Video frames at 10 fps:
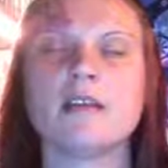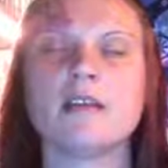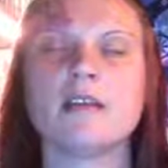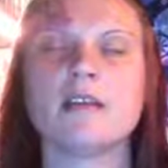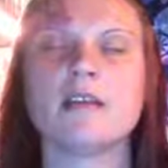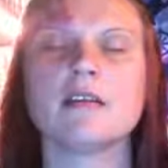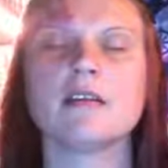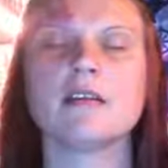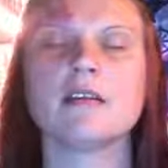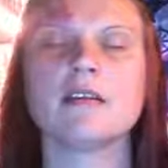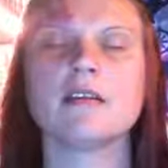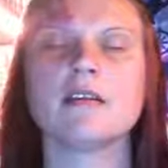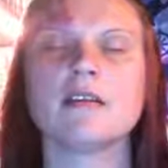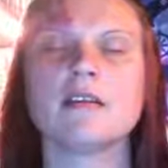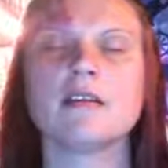
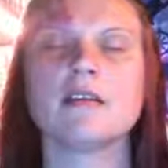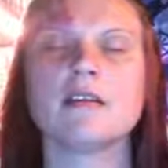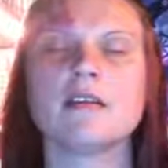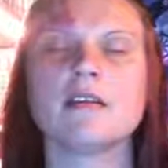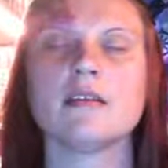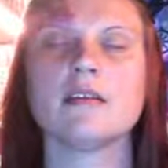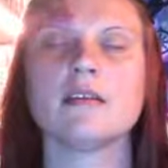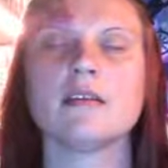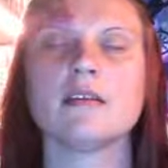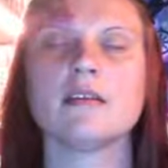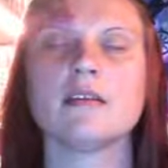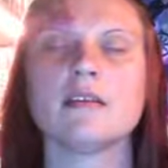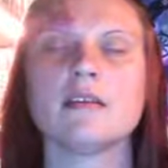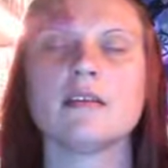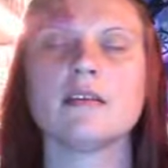
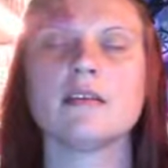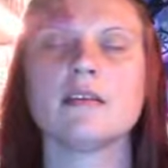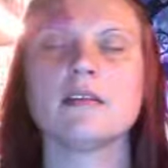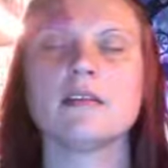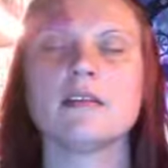[no speech]